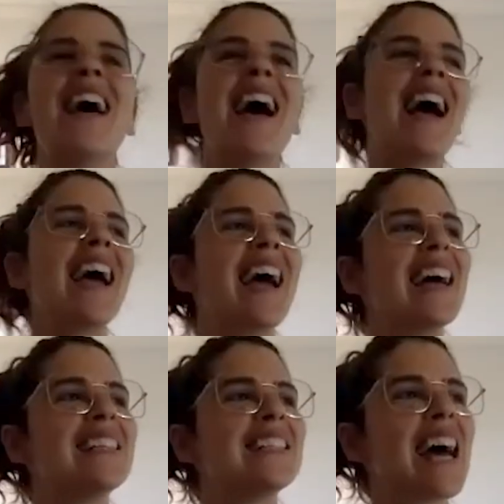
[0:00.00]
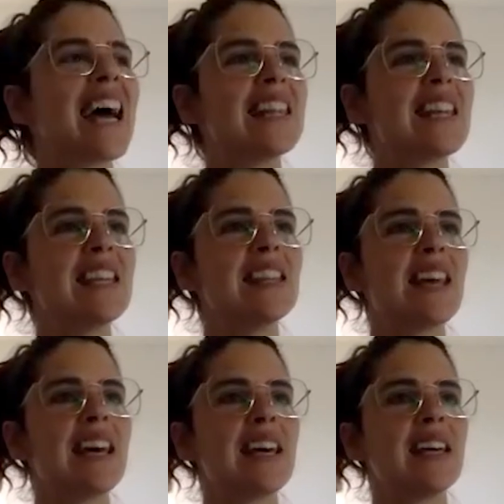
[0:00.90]
And I think
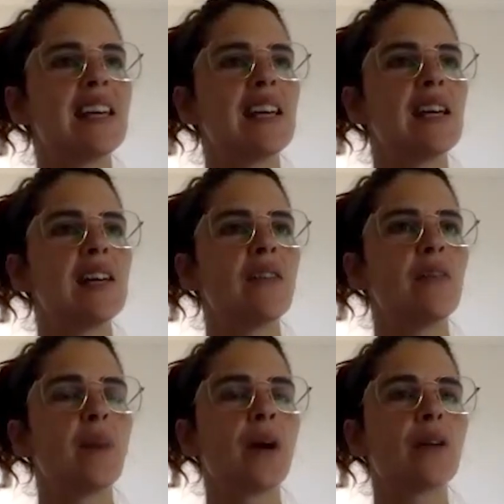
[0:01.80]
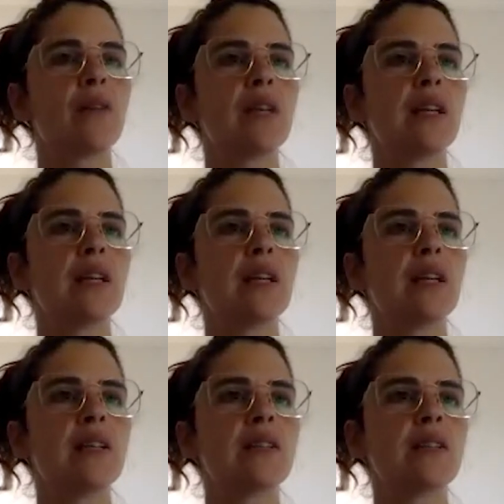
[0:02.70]
that part of it
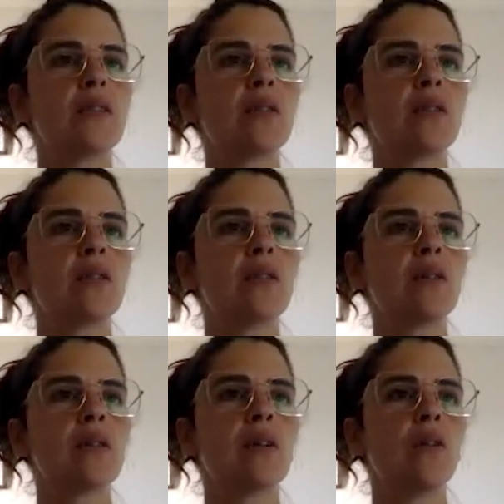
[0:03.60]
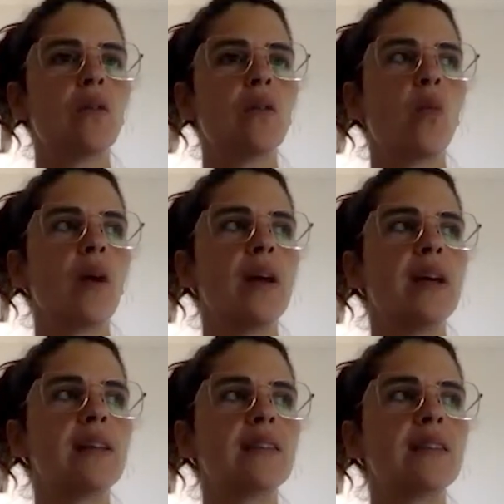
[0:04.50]
is
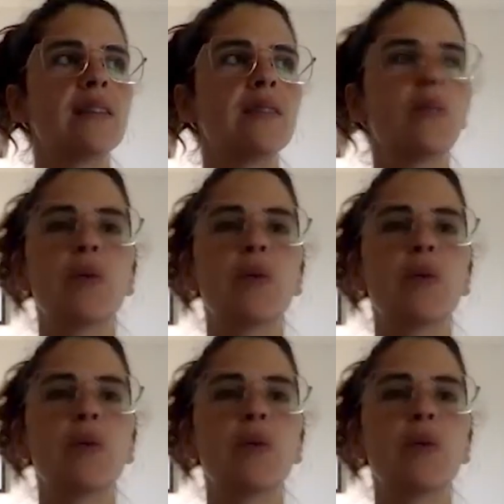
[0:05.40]
what is super